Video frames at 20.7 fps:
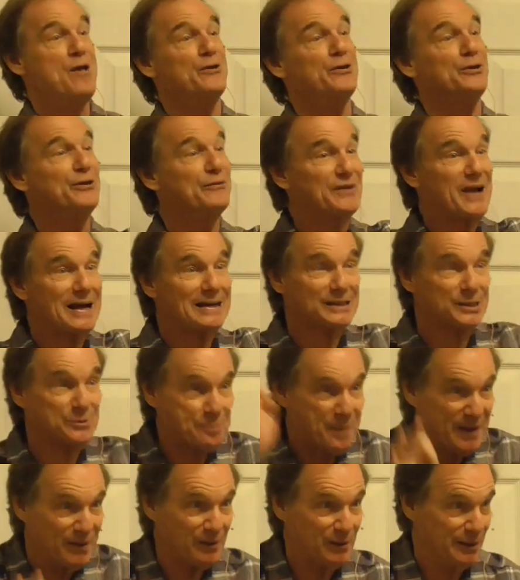you've got a
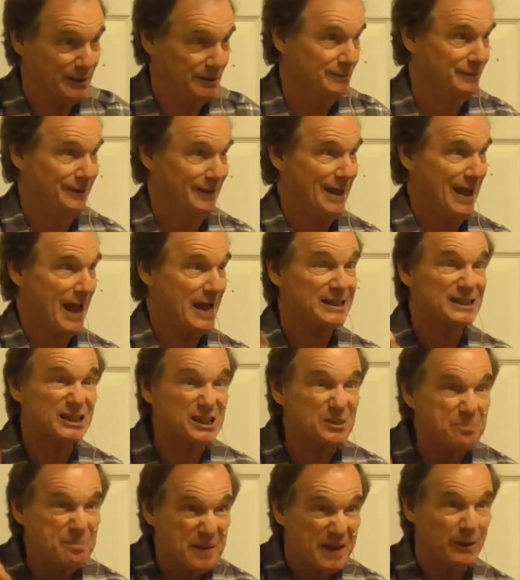spirit. And
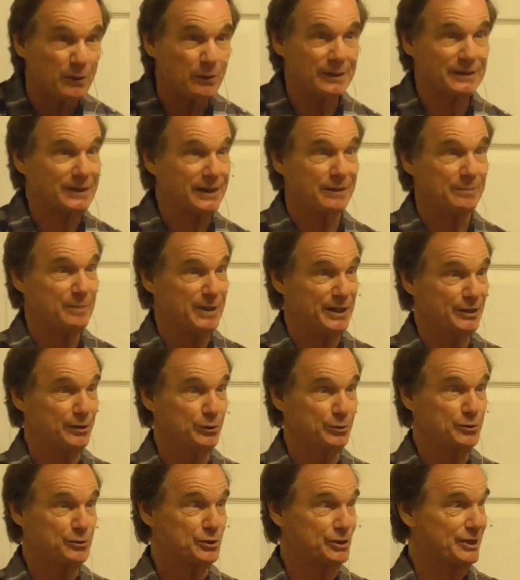spirit can be
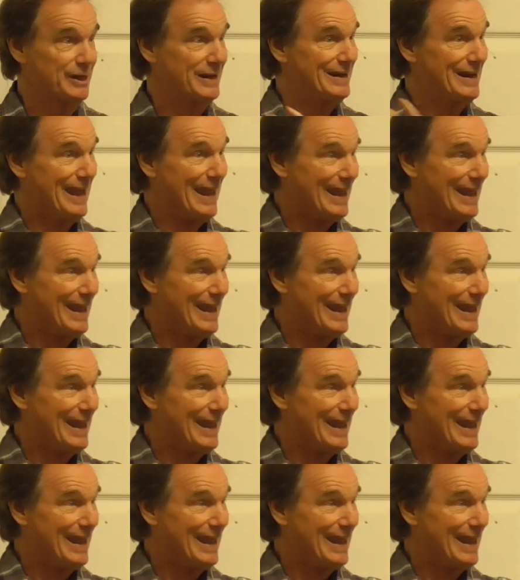used in